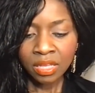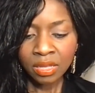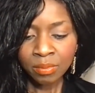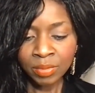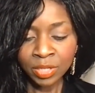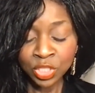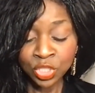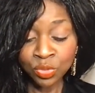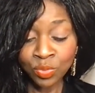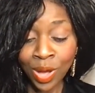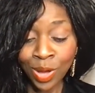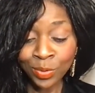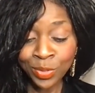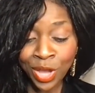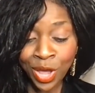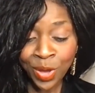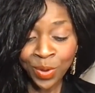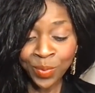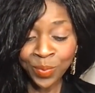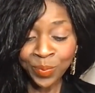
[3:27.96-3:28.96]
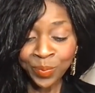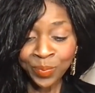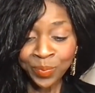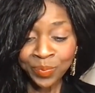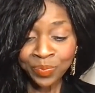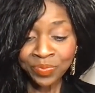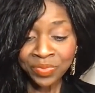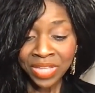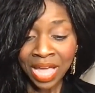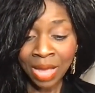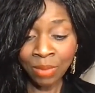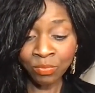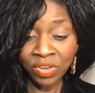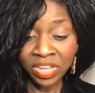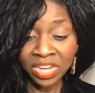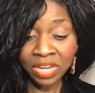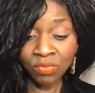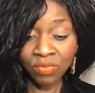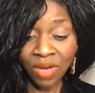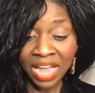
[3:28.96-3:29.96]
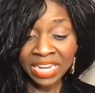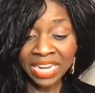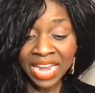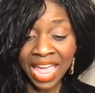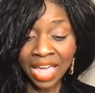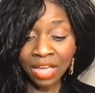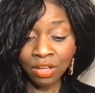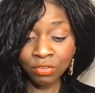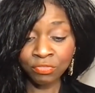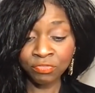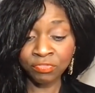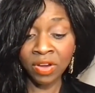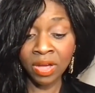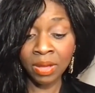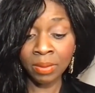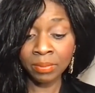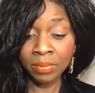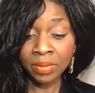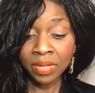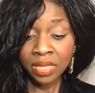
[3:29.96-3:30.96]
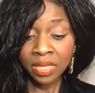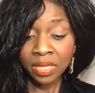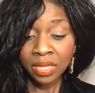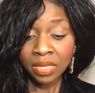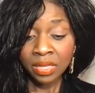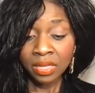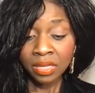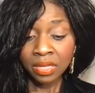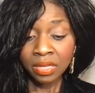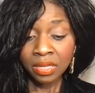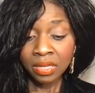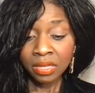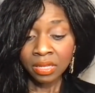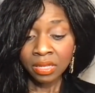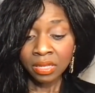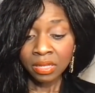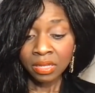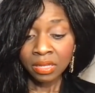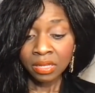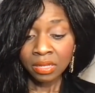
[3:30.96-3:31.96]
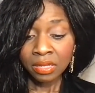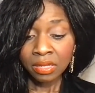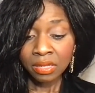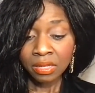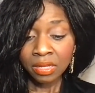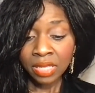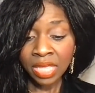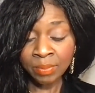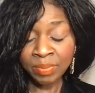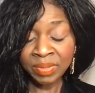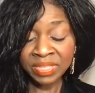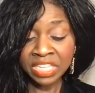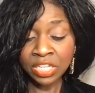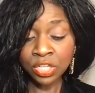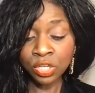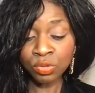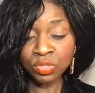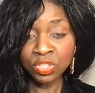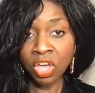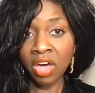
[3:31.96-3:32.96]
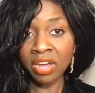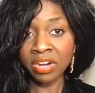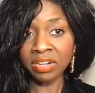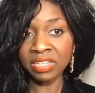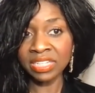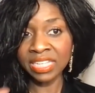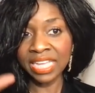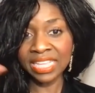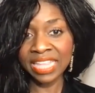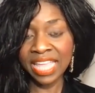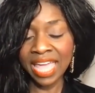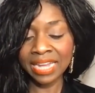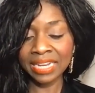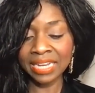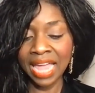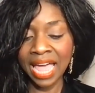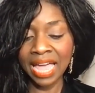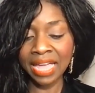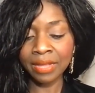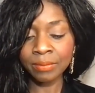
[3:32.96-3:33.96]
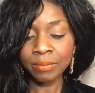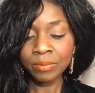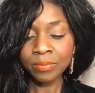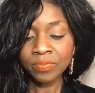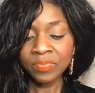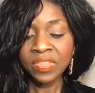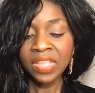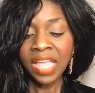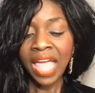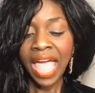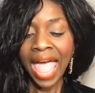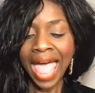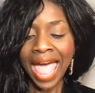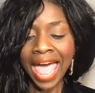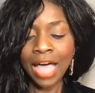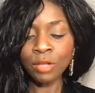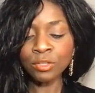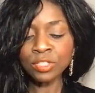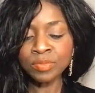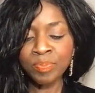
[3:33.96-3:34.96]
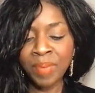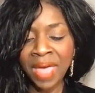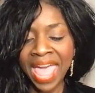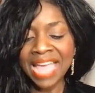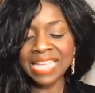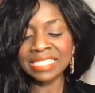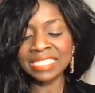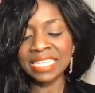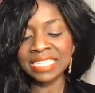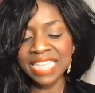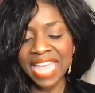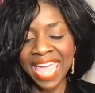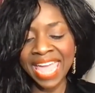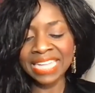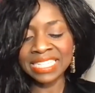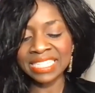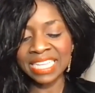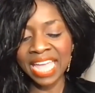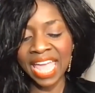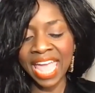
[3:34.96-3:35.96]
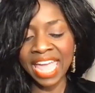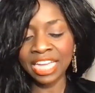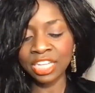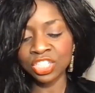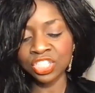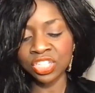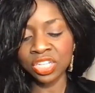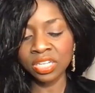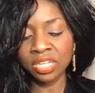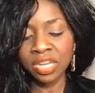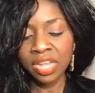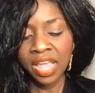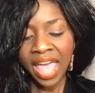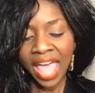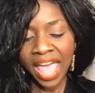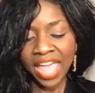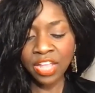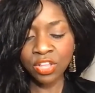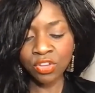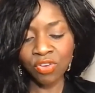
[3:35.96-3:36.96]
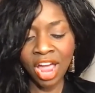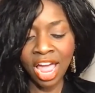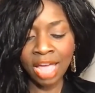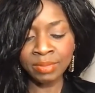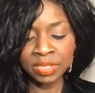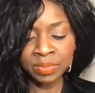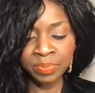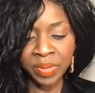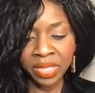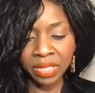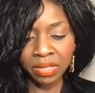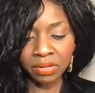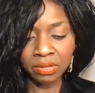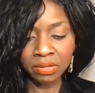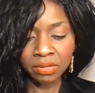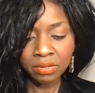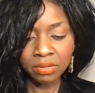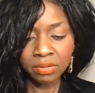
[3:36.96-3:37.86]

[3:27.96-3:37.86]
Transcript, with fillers: But you all know, I'm reading right now from NBC News article. Look at the headline. House passes anti-Asian hate crimes bill.